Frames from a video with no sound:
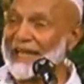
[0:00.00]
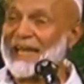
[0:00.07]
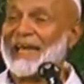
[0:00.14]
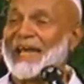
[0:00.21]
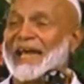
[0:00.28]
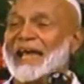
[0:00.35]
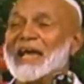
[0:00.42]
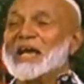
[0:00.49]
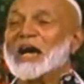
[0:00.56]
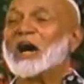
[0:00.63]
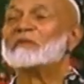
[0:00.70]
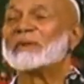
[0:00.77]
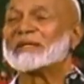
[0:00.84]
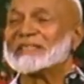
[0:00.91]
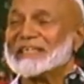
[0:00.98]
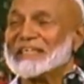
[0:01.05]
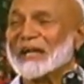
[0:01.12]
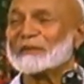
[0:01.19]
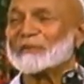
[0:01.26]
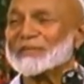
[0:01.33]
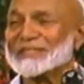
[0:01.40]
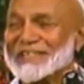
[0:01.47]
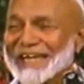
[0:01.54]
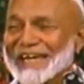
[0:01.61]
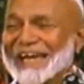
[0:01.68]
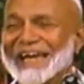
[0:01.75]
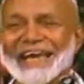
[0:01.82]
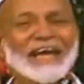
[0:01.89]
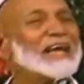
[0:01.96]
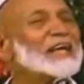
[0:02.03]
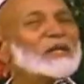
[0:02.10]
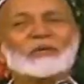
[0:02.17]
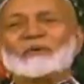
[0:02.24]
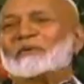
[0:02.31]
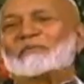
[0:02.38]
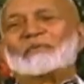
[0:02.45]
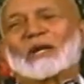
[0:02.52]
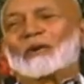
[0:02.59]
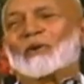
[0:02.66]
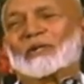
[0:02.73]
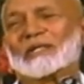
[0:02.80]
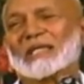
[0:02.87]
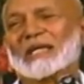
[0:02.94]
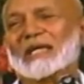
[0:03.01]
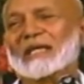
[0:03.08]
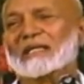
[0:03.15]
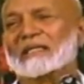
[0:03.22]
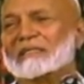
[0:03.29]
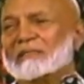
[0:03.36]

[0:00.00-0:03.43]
there. Ahmed Deedat was there. We are all there.